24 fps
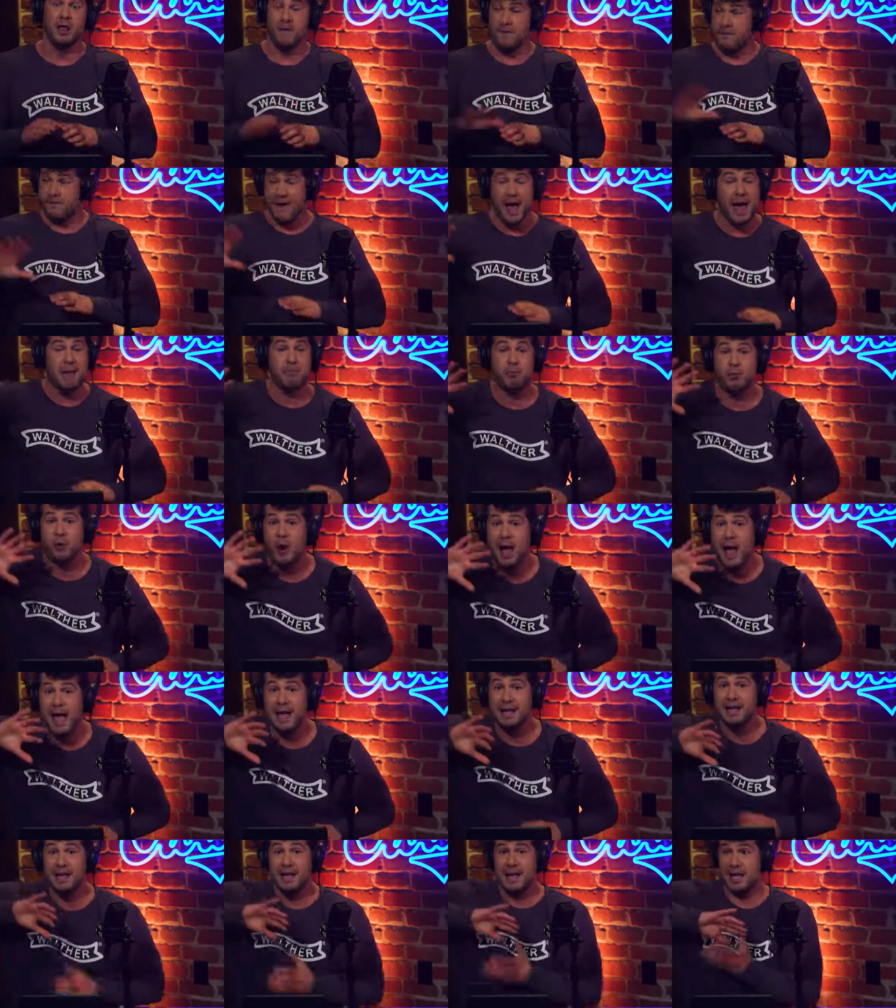Fat
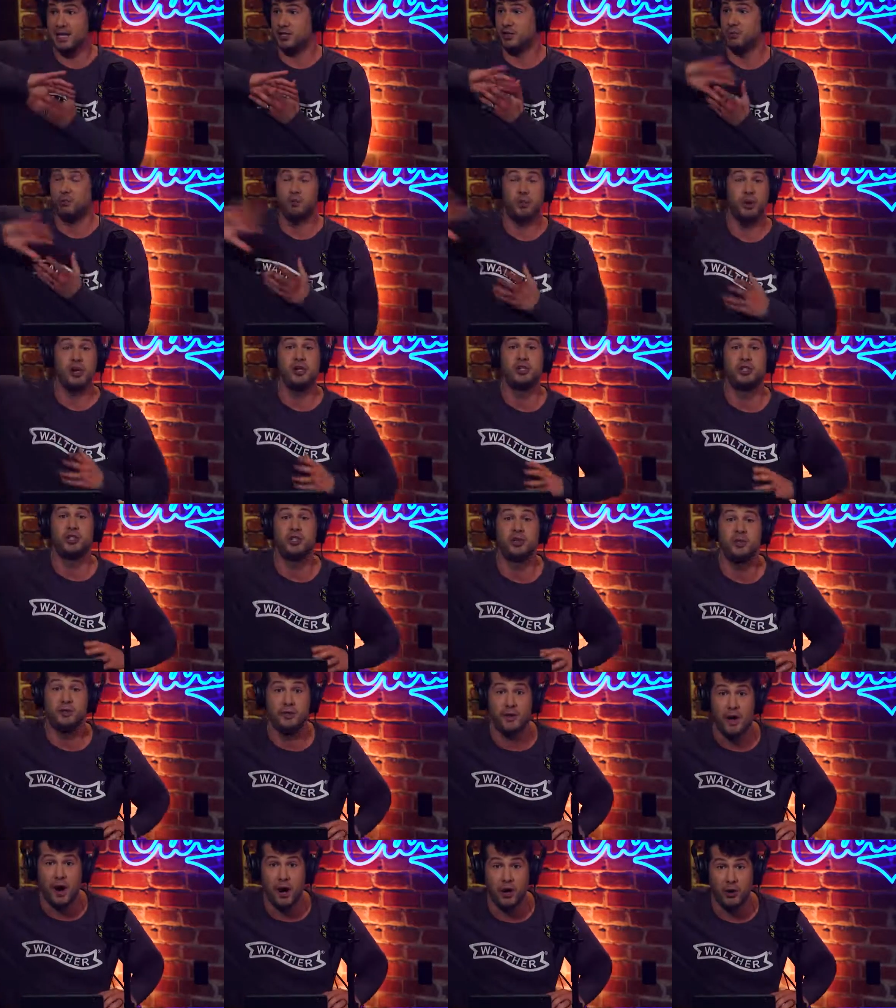pride is a bridge
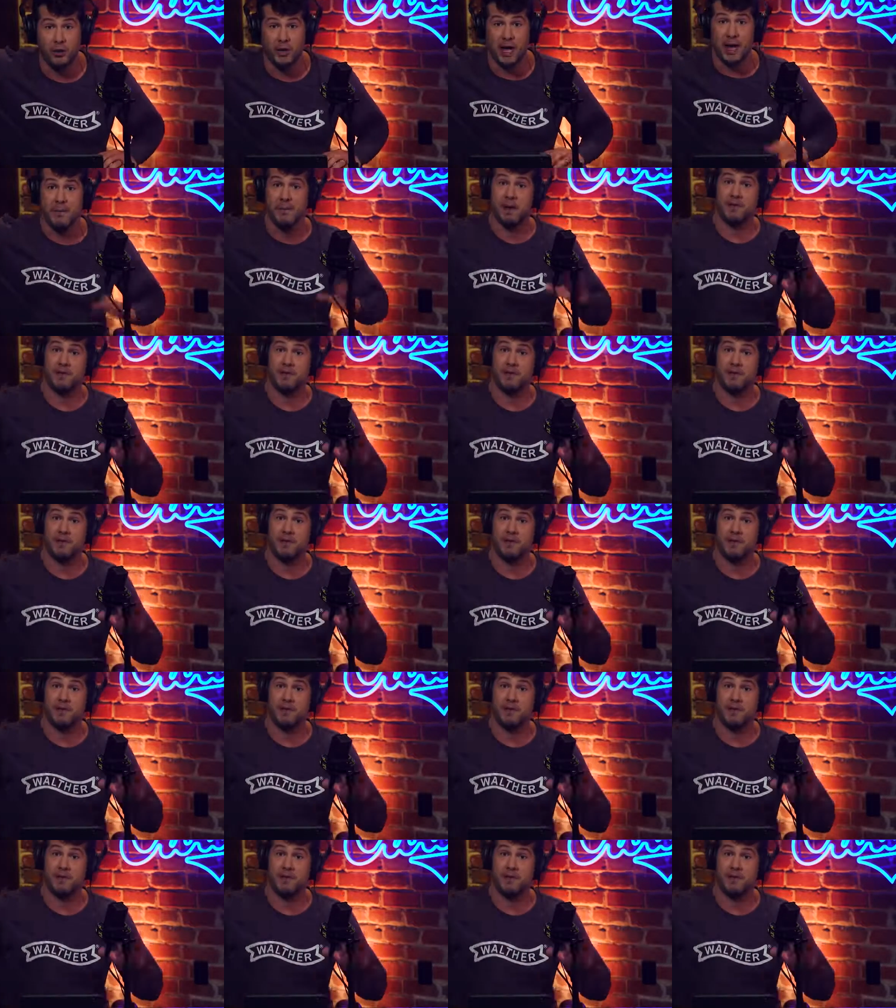too far, okay?